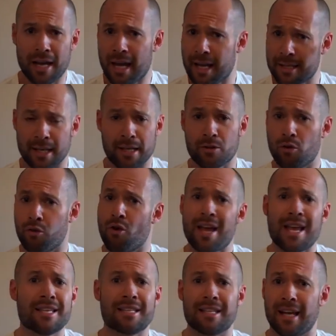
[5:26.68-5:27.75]
it's
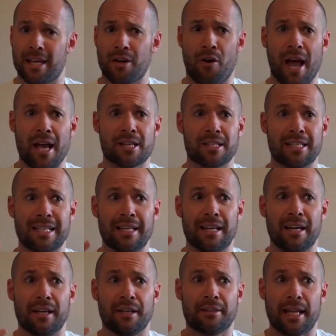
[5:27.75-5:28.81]
crazy that you're actually
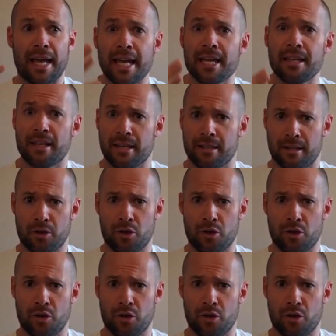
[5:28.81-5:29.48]
thinking this,